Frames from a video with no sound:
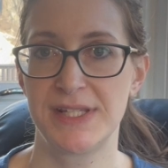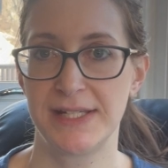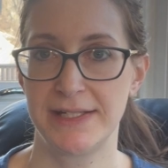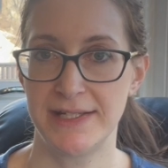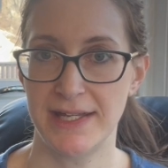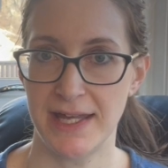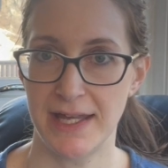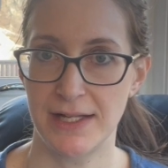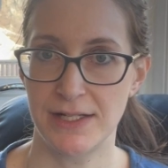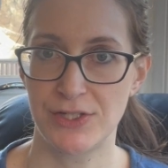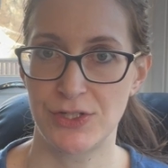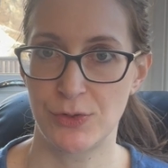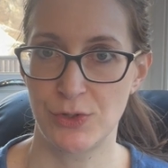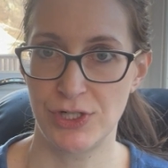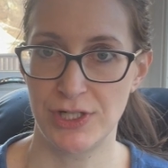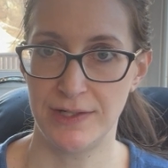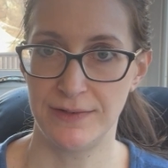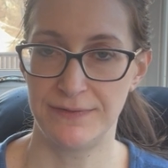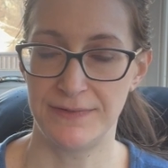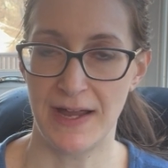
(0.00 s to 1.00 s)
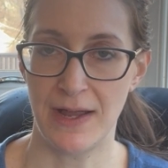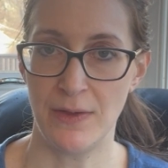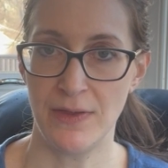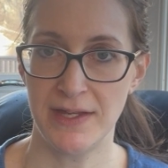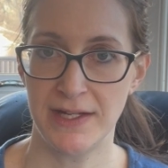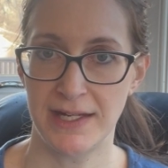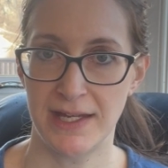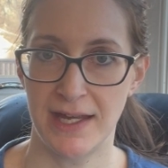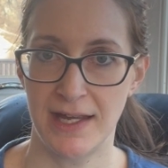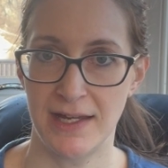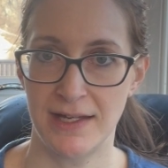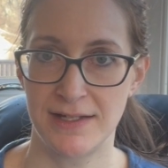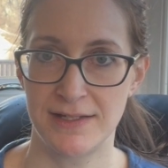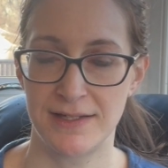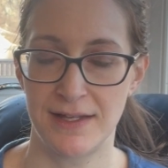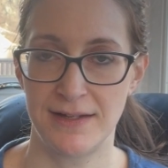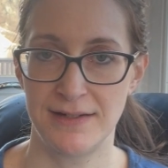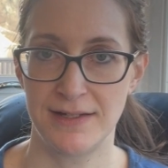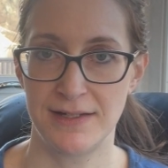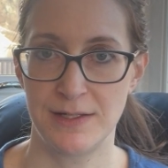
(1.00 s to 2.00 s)
a kit. So she found the kit and
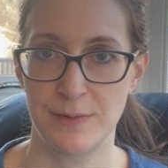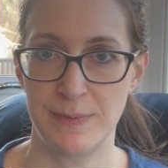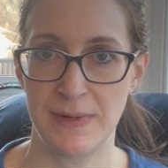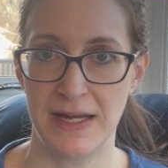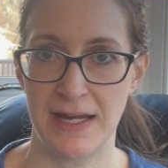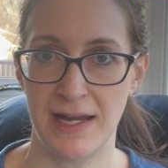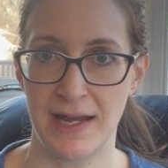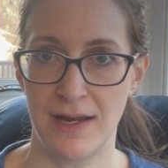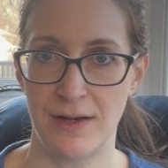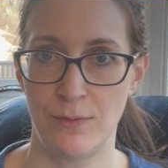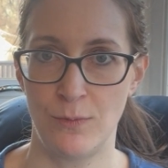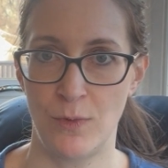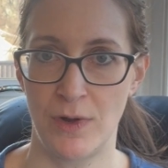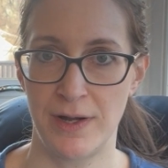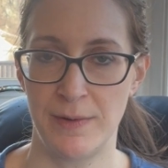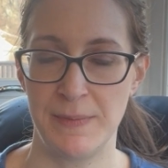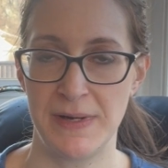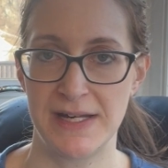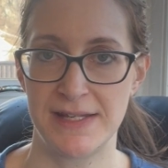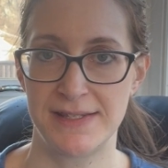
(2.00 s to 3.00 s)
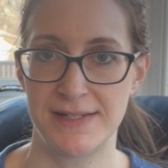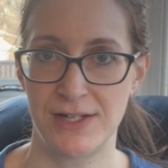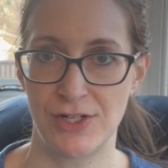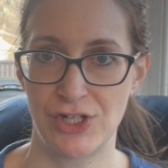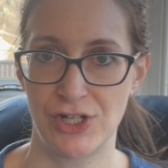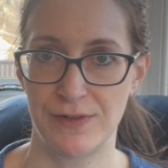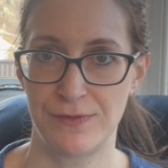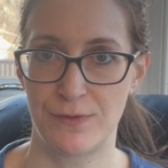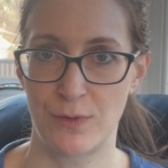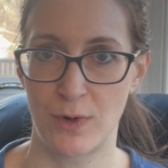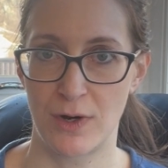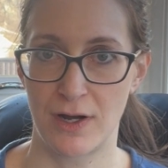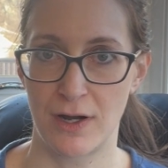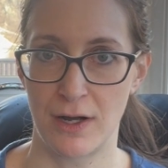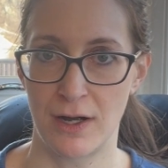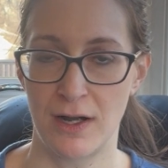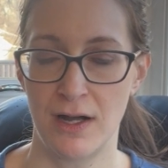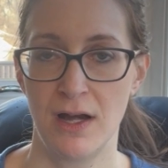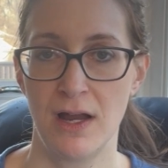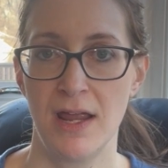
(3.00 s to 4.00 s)
sent it to me and wanted me to stitch it for
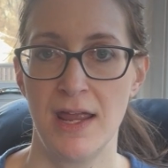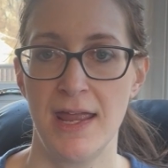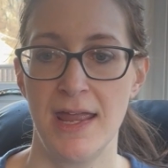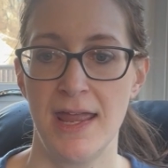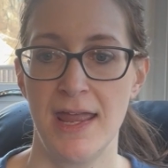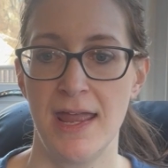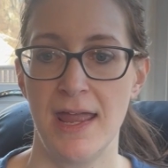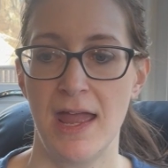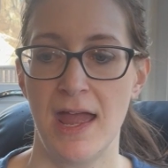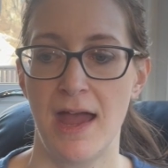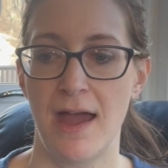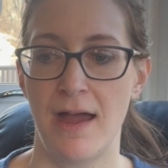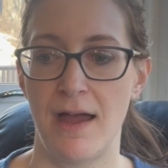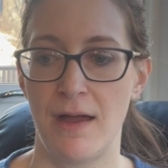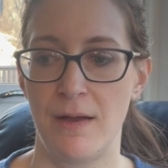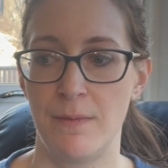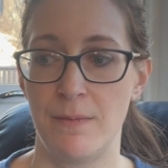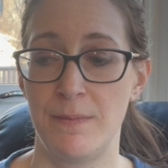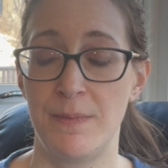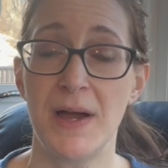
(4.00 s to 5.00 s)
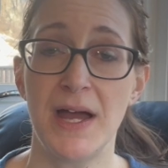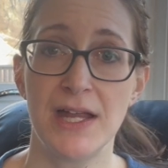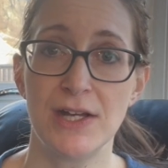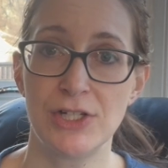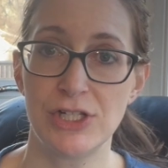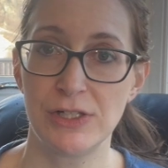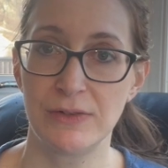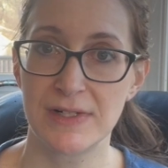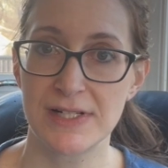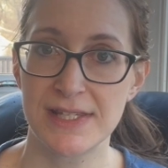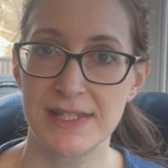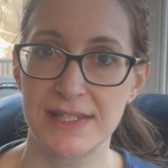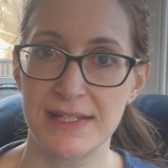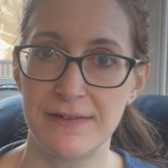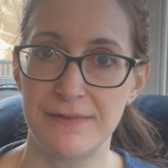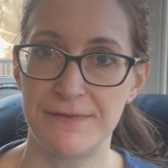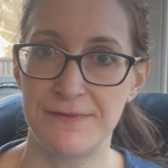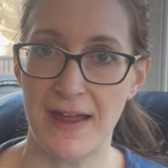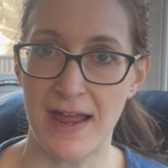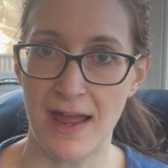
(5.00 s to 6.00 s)
her. But she recently
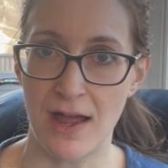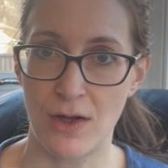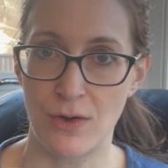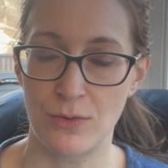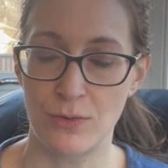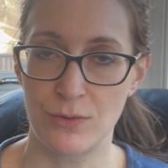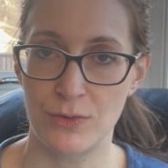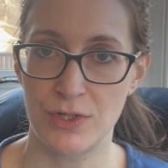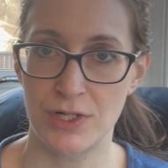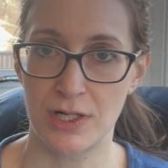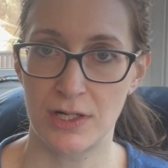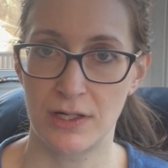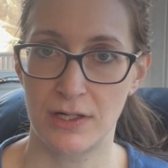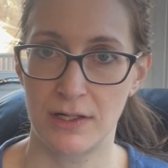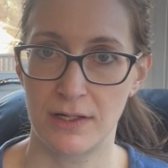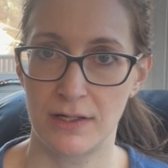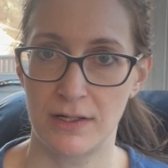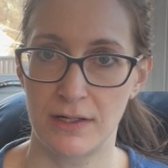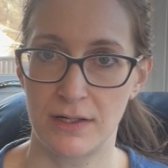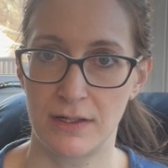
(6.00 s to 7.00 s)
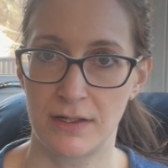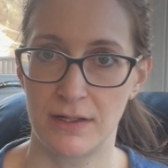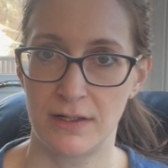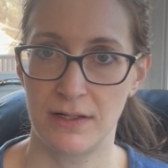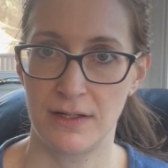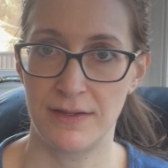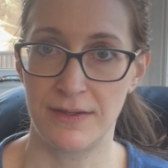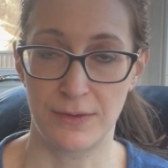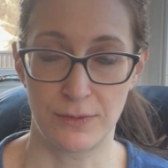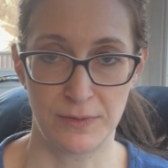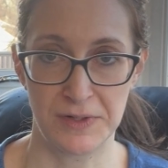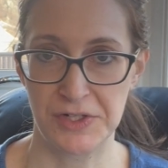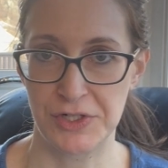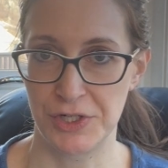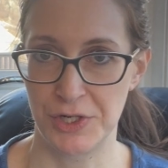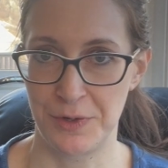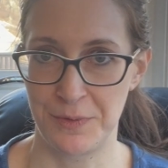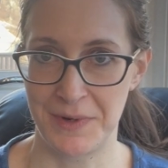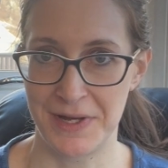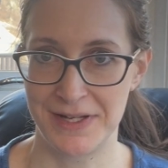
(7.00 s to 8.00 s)
found the
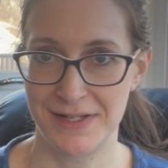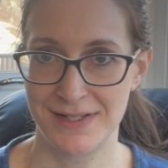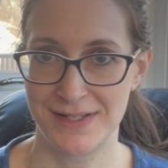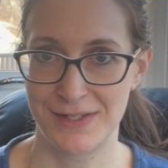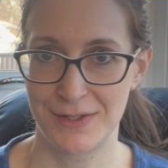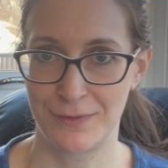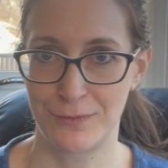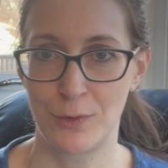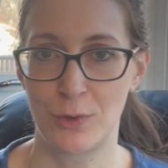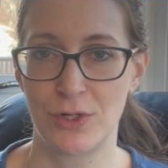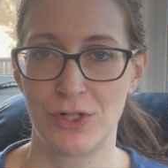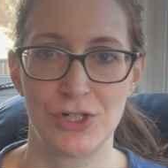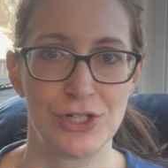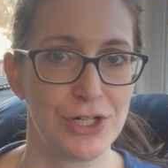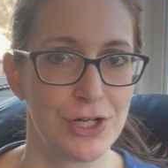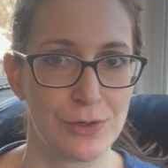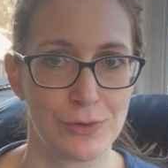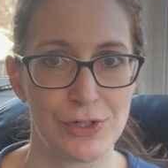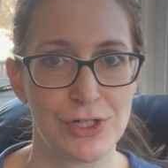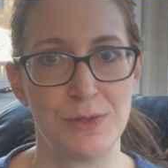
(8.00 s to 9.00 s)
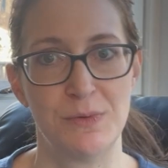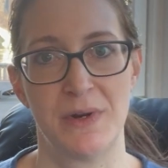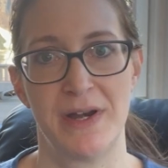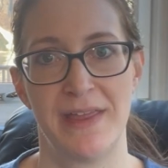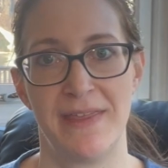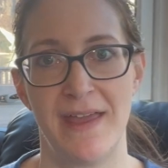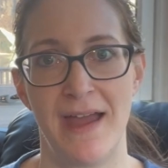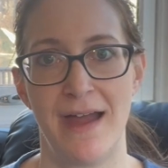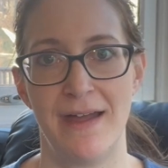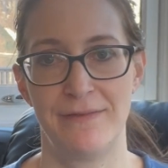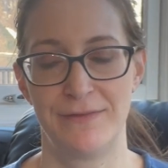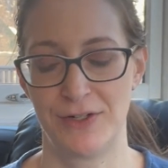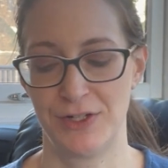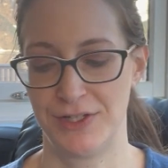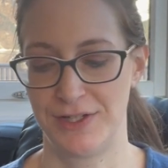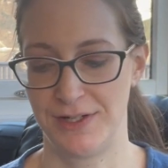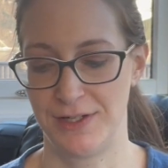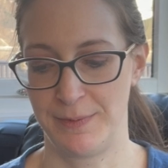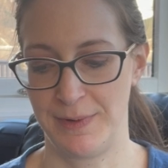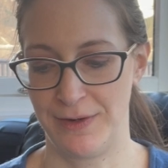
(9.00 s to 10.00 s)
original one. So of course, she wanted that for
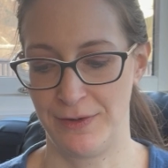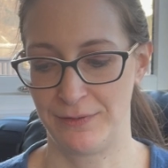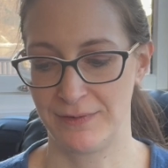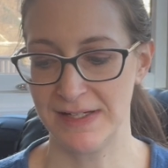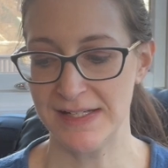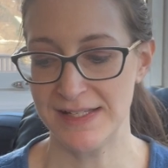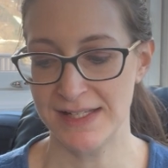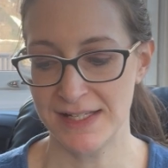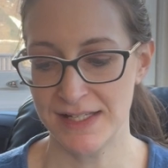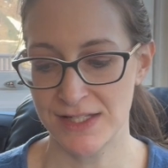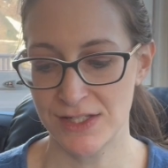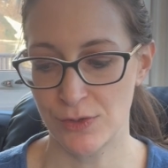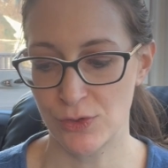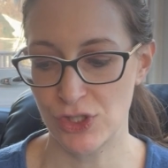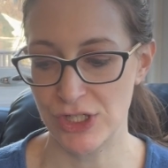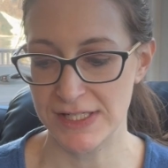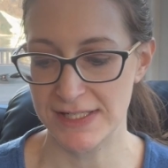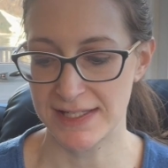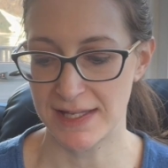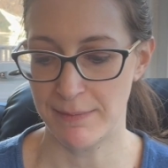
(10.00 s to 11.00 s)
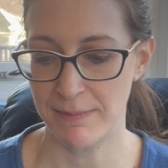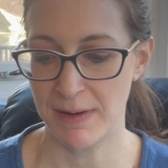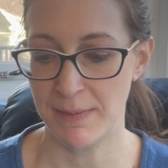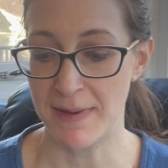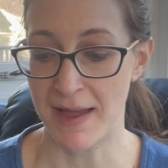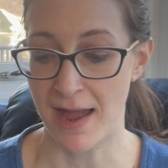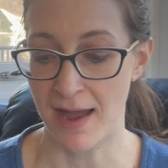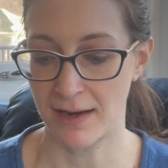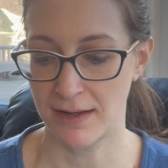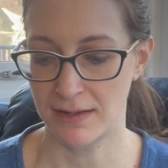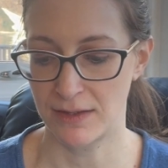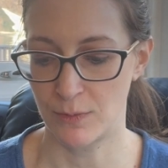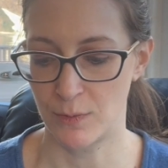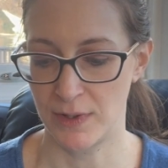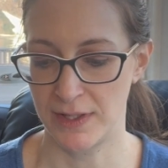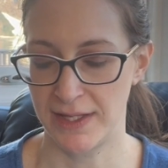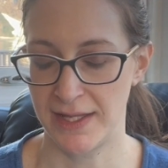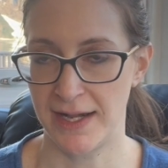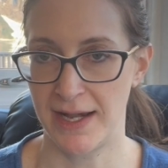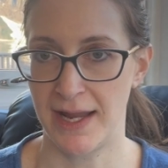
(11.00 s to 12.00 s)
sentimental reasons. So she sent me back the
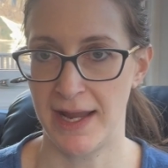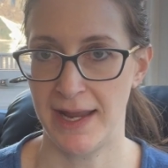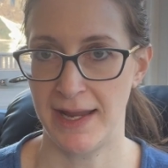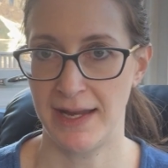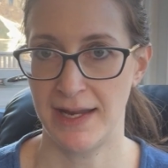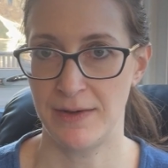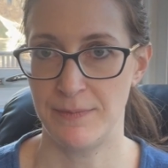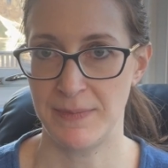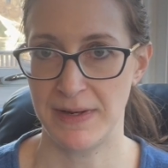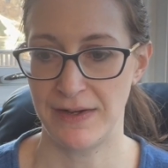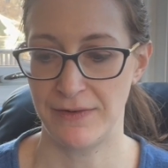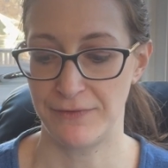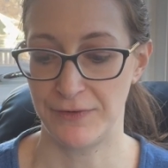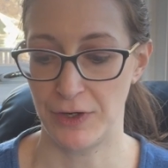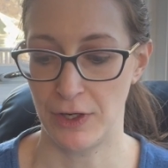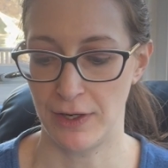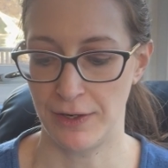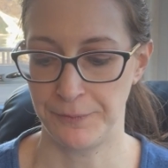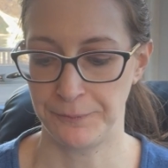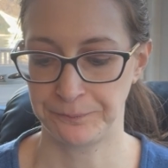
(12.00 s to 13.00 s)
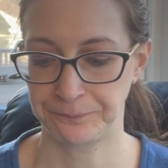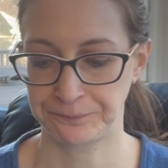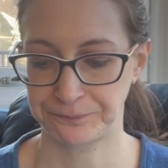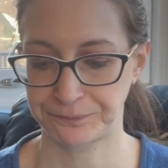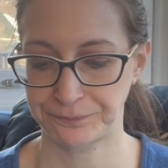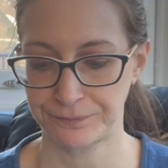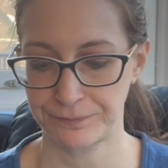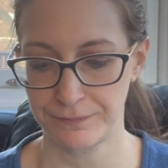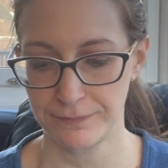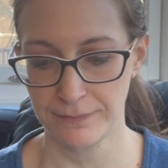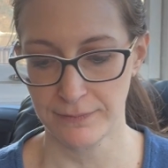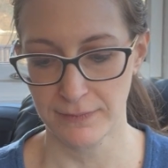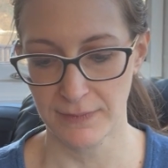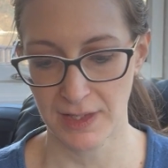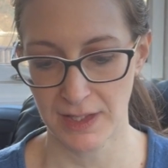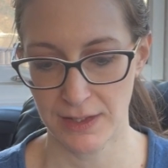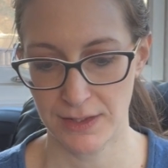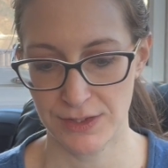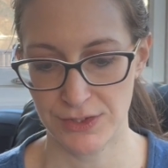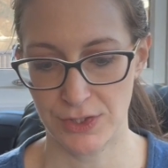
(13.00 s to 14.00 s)
one that I had made for her.
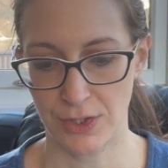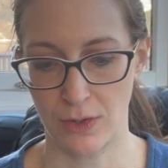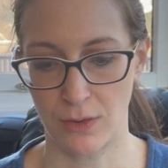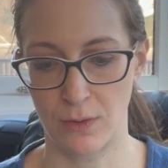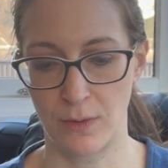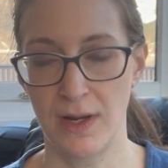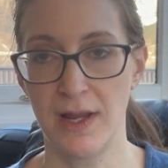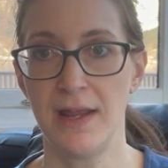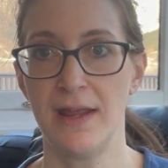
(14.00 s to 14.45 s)
So